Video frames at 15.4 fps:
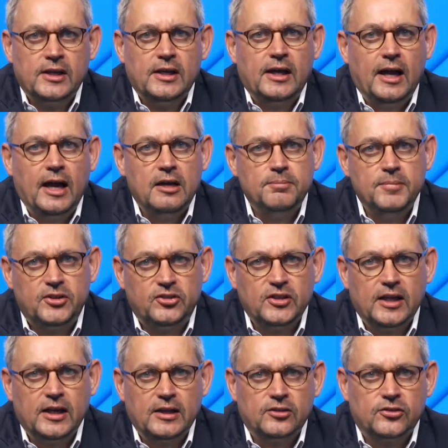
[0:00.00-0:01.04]
and
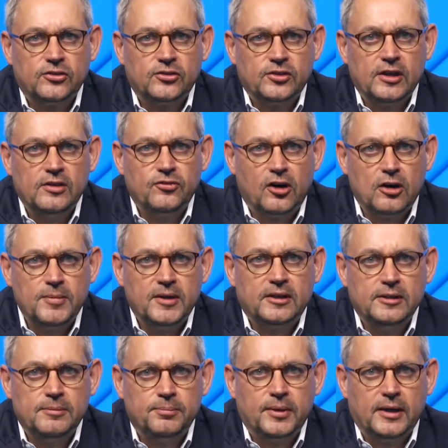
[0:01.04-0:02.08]
mitigates environmental
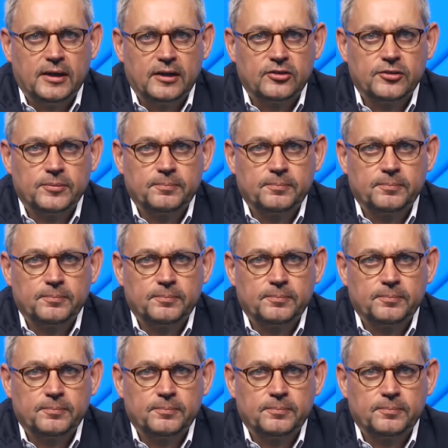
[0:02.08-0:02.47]
impact.